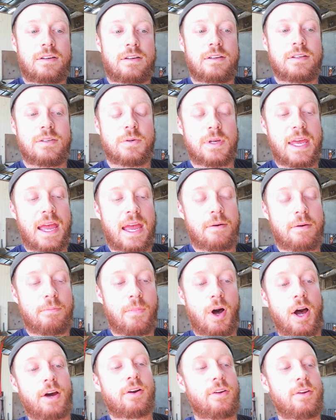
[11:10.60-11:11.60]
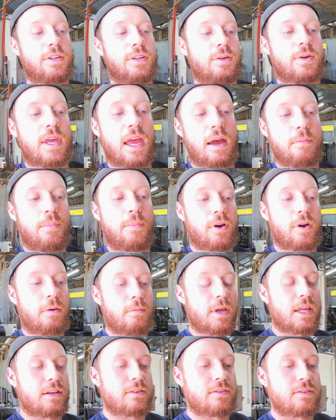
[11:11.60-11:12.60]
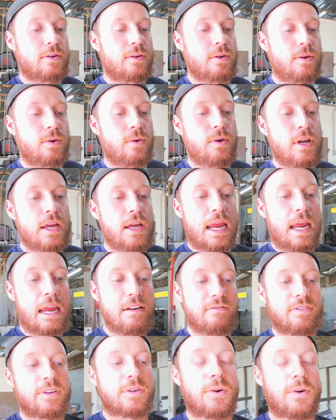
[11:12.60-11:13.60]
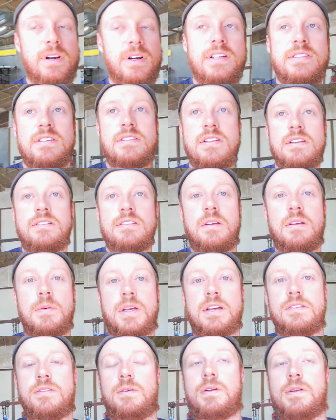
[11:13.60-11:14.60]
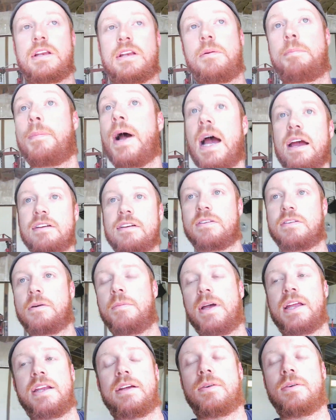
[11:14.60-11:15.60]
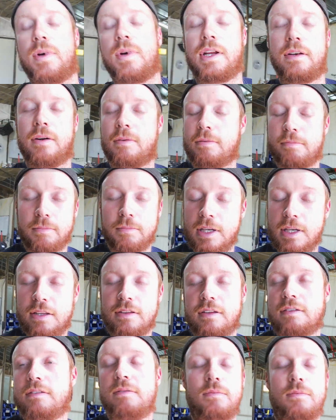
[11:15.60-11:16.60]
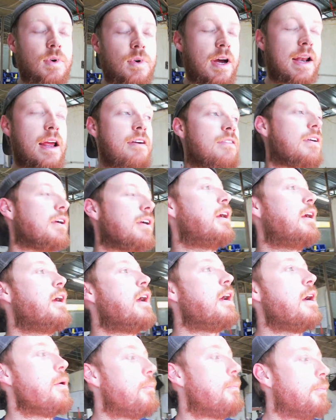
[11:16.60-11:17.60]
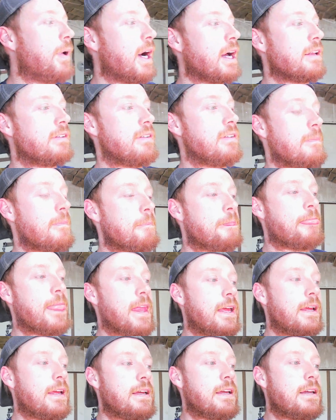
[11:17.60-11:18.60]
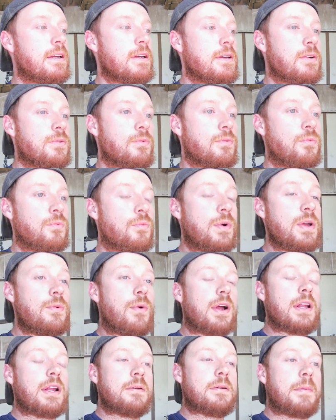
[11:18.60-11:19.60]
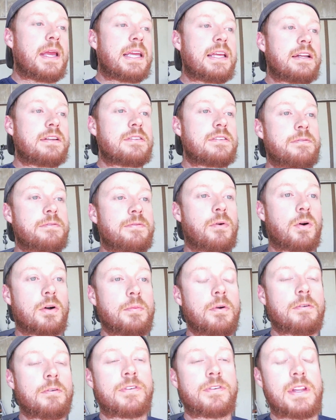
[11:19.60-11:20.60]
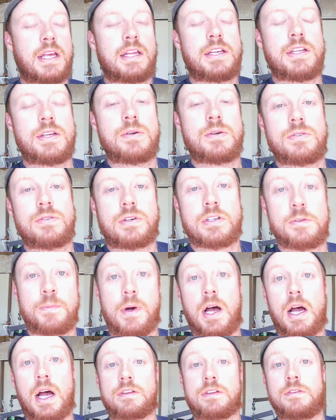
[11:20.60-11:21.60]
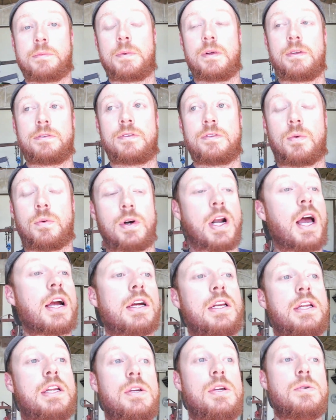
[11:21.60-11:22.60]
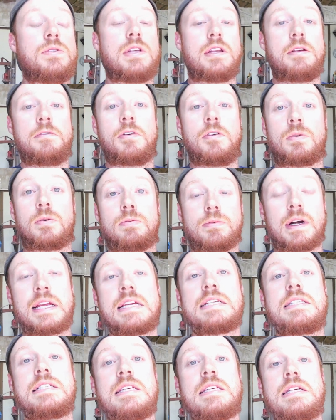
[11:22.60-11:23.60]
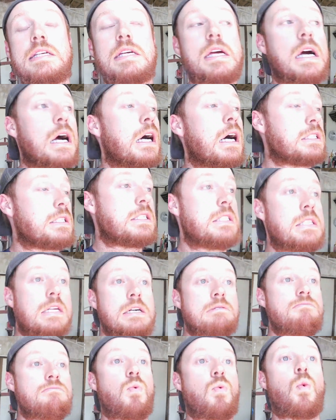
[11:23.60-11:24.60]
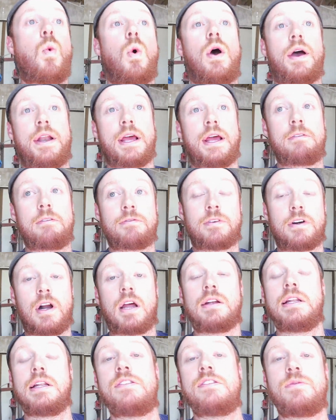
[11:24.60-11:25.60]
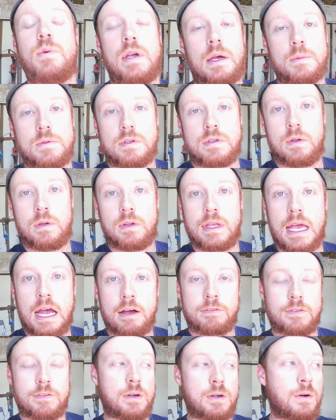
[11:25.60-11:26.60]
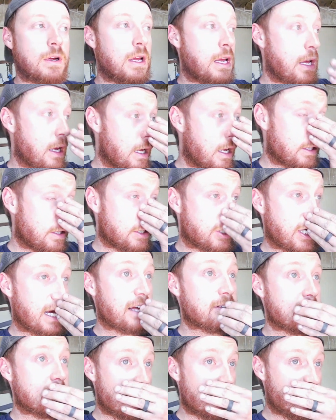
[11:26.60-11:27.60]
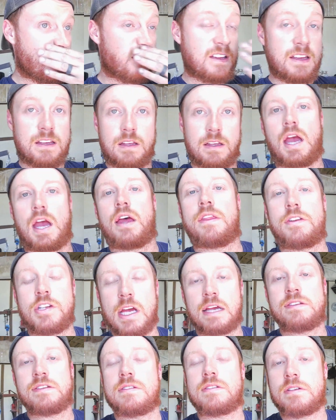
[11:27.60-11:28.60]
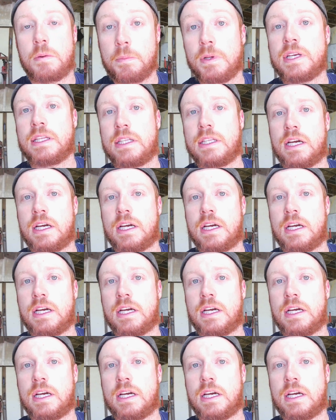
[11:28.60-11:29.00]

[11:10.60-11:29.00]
You can't model, you can't put them into inventories as easily because you need to buy so many and we don't meet this, whatever. But we wanted to make it as affordable for the end user as possible. So we're not going to use any crazy custom whatever unless we absolutely have to. The chassis? Yeah, the chassis is completely